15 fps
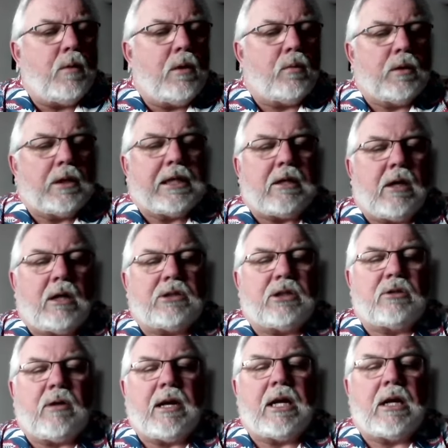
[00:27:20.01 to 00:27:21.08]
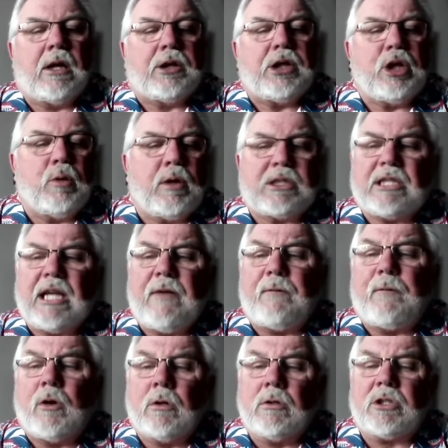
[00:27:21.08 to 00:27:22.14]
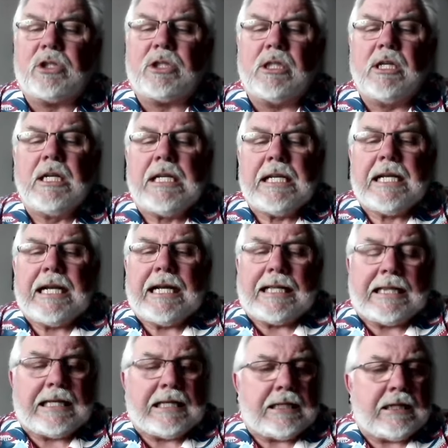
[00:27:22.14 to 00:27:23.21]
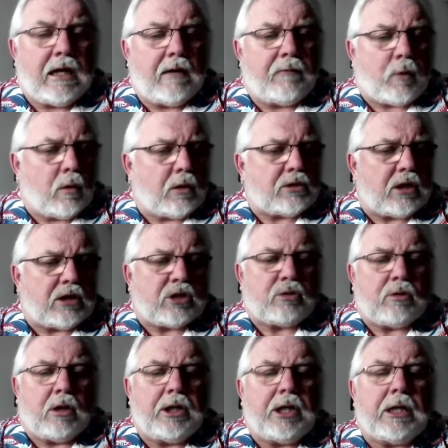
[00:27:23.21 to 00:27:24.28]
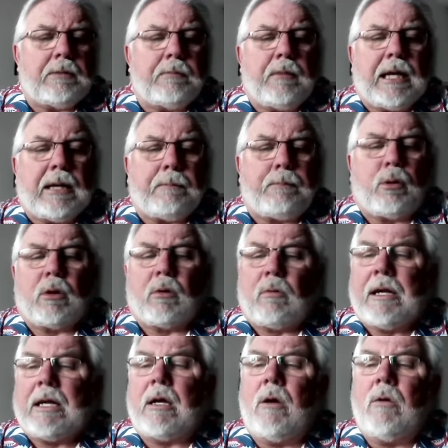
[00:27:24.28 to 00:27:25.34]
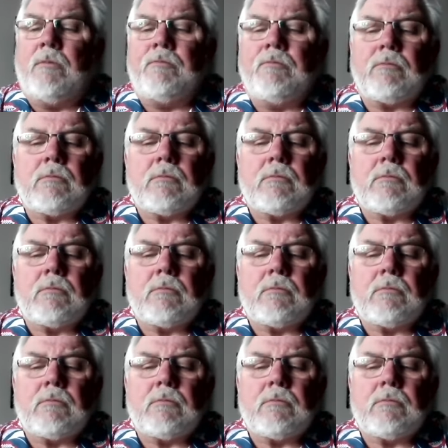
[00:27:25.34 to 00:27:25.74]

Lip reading: We're really concentrating on the USA first, and then, of course, Australia and Puerto Rico.